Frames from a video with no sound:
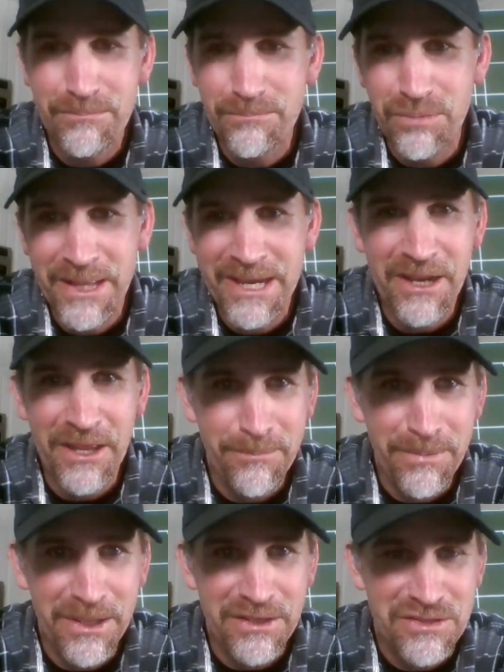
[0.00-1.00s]
playing on the
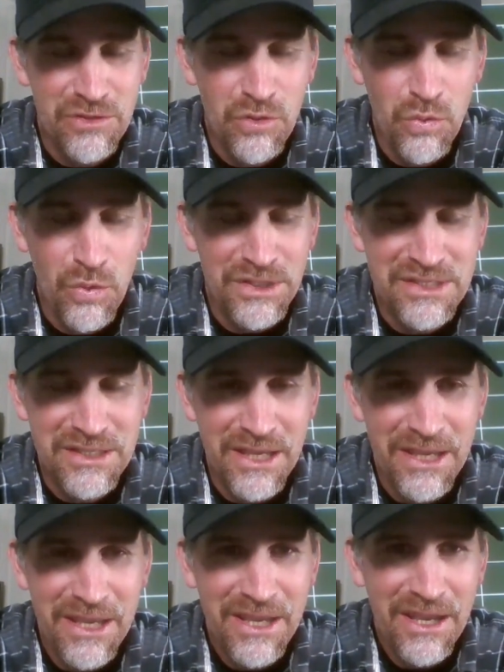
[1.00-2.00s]
biggest courts
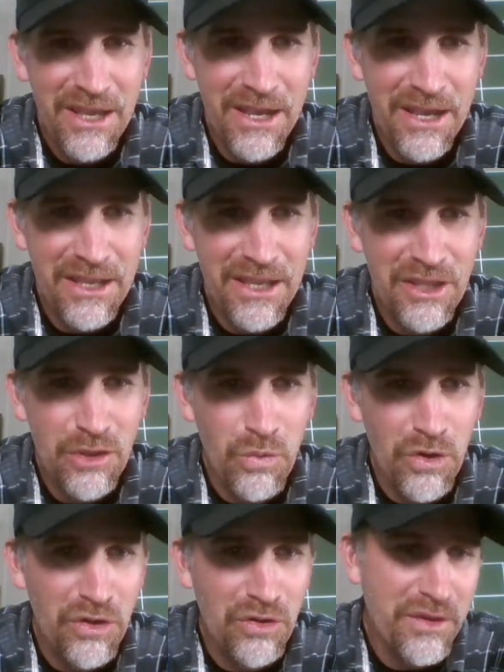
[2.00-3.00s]
uh, in the
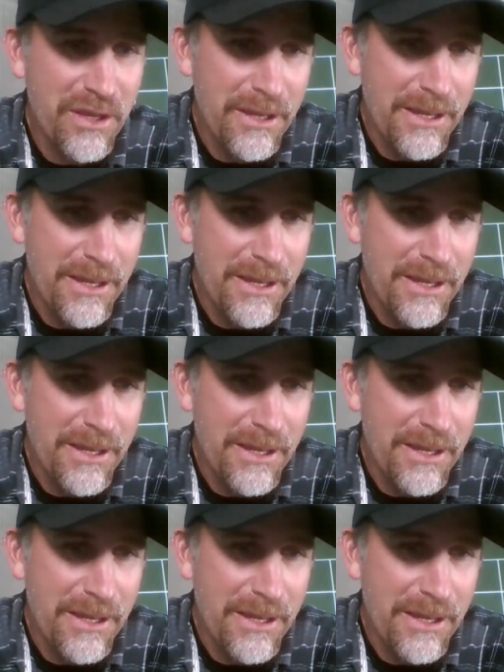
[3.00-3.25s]
world.